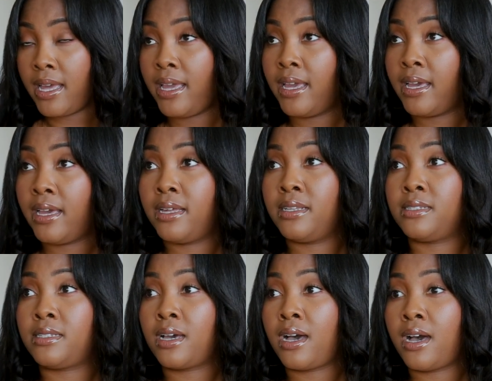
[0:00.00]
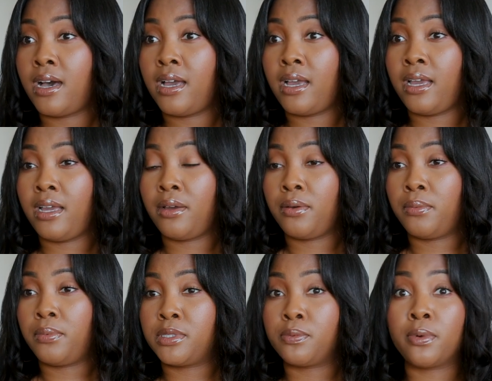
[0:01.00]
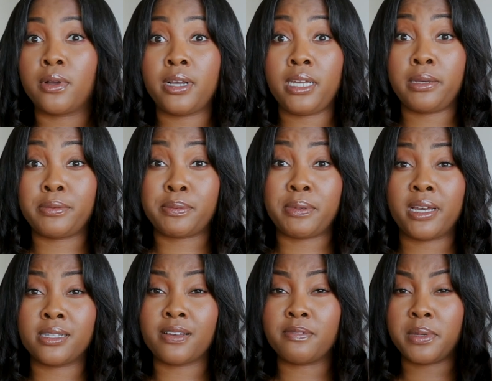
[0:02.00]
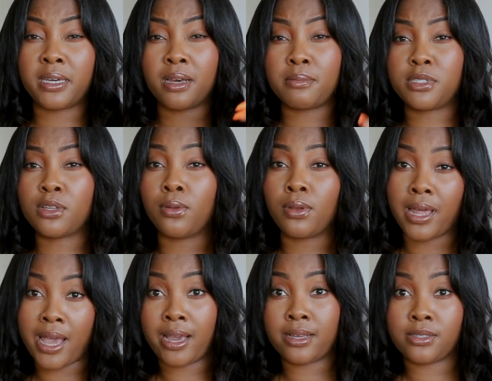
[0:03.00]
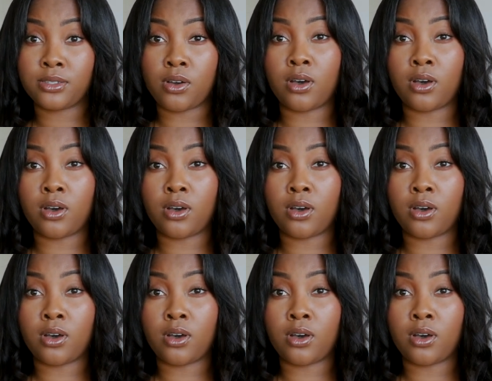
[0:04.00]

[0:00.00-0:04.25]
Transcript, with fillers: and I was worried it was because I've become so lax